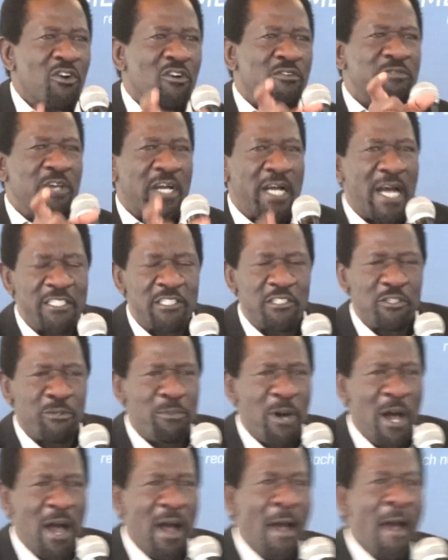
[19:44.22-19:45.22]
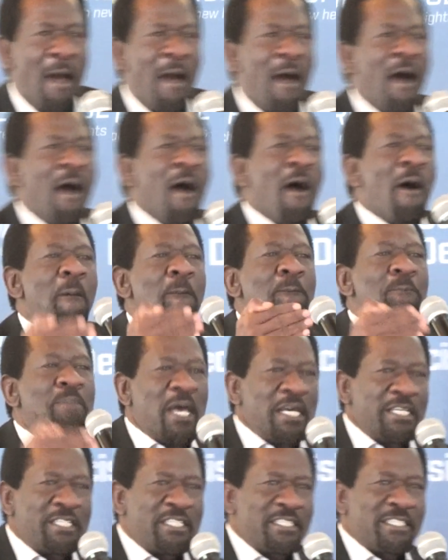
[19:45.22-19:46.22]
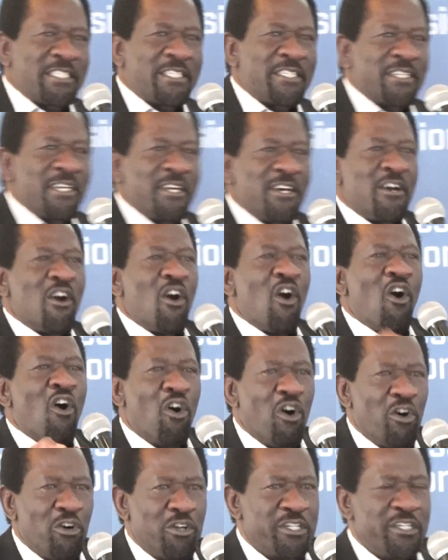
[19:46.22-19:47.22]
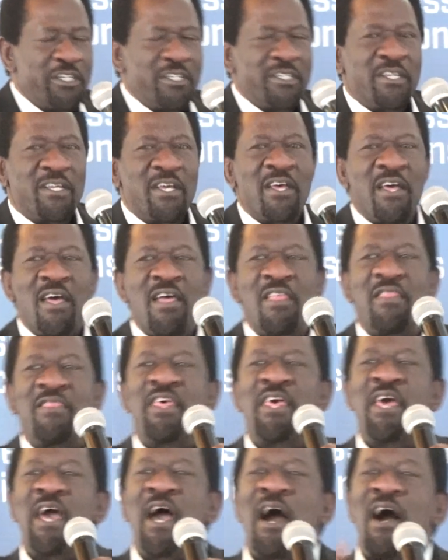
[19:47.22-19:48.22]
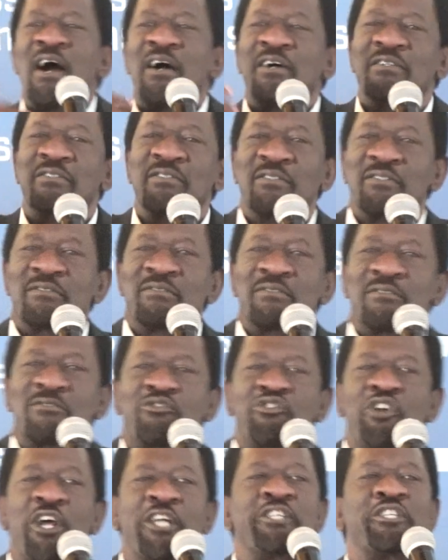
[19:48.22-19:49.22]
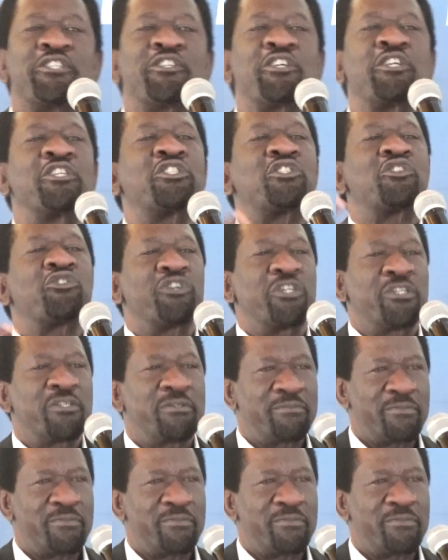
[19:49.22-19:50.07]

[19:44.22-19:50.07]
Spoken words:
of the customer based on their credit history.